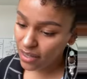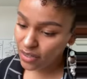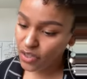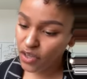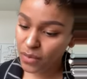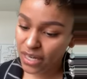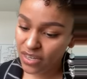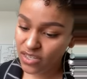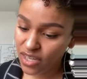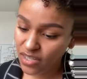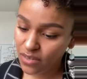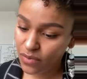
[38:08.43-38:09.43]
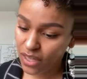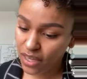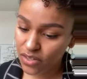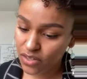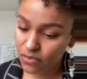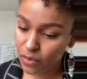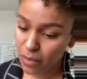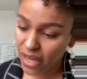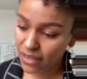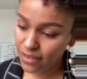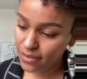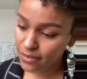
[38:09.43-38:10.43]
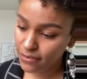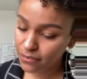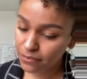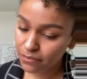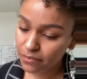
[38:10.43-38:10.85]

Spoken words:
and acumen as justification for bias.